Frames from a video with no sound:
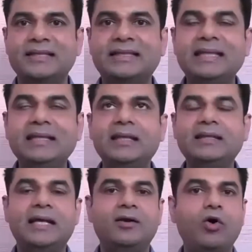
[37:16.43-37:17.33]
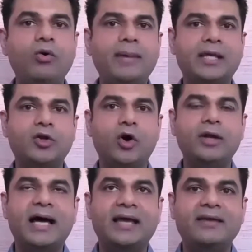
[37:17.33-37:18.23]
thinking that, oh my
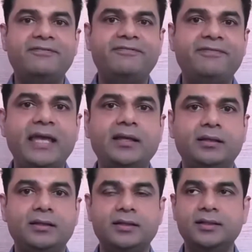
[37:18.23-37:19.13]
God, I failed.